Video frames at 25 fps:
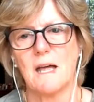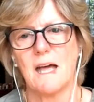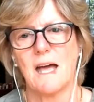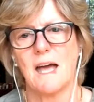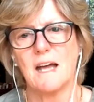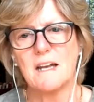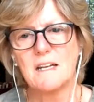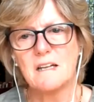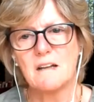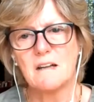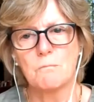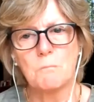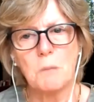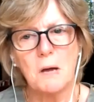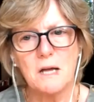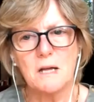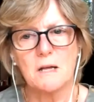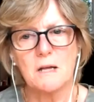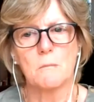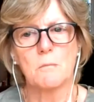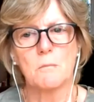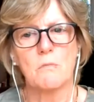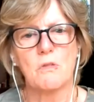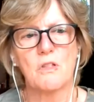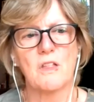at a
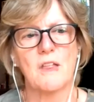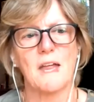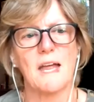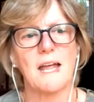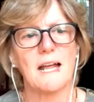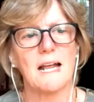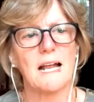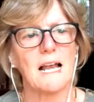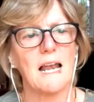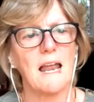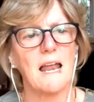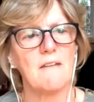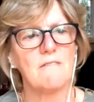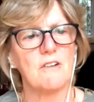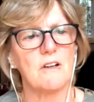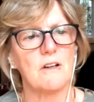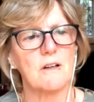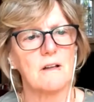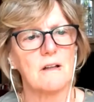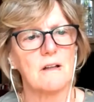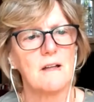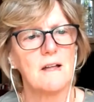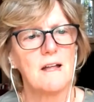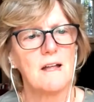PermSec level.